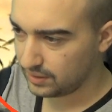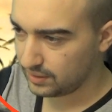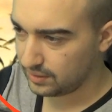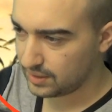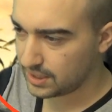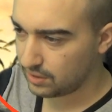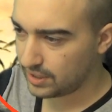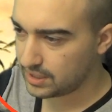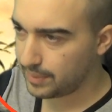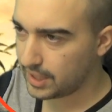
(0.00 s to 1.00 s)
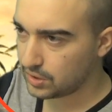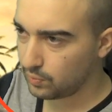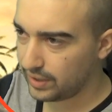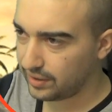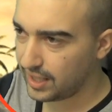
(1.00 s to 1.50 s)
Let's increase the pixel
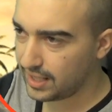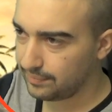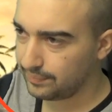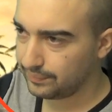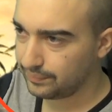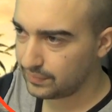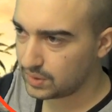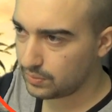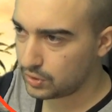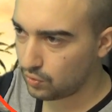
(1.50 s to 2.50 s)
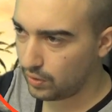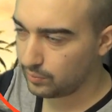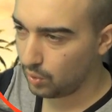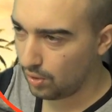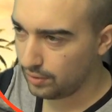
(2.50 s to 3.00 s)
width here. So we're drawing
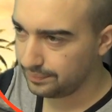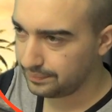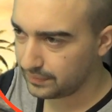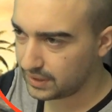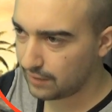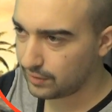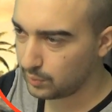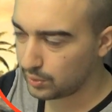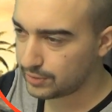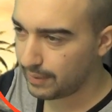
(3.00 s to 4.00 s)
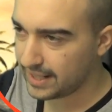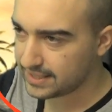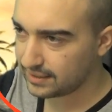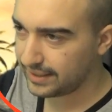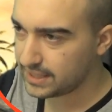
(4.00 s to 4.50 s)
more, covering more space
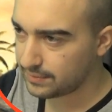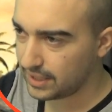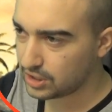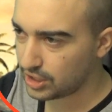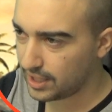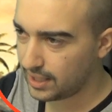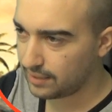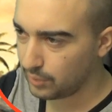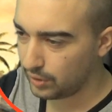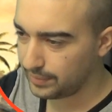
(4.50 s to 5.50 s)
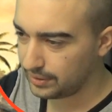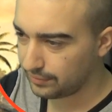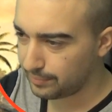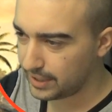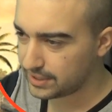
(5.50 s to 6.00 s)
at least with each uh, movement of
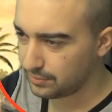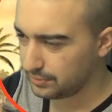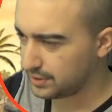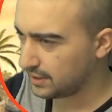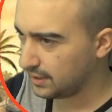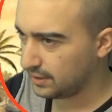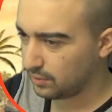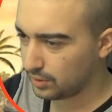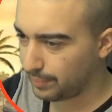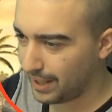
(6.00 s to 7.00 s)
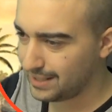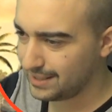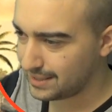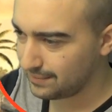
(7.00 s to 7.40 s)
the pixels or the pens.